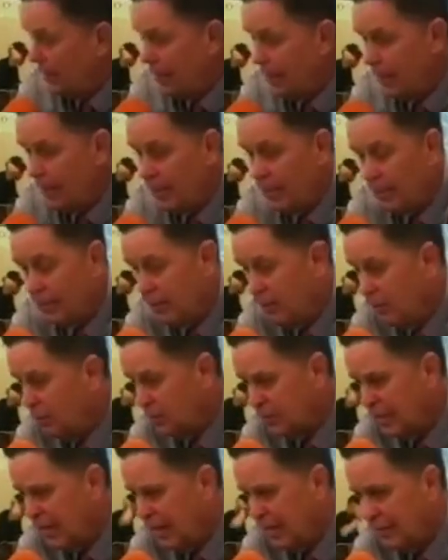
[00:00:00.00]
And he
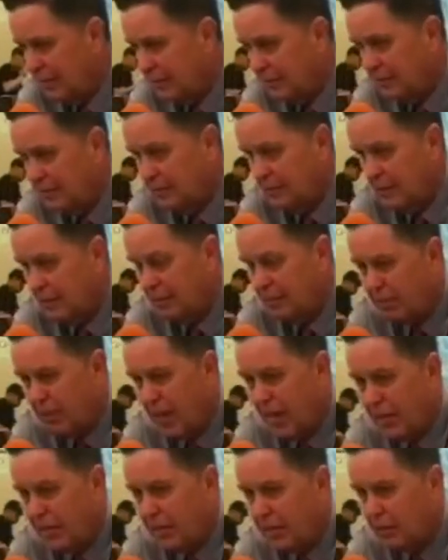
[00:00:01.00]
was not
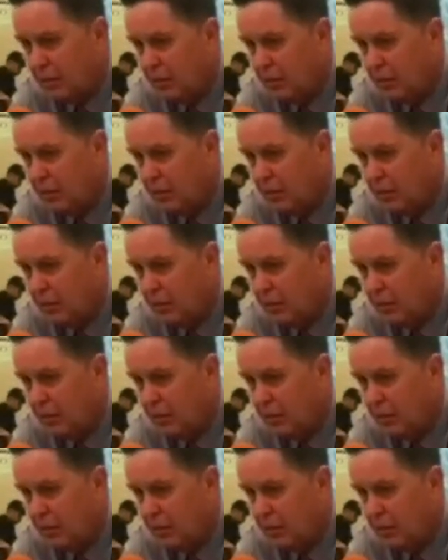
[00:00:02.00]
playing at a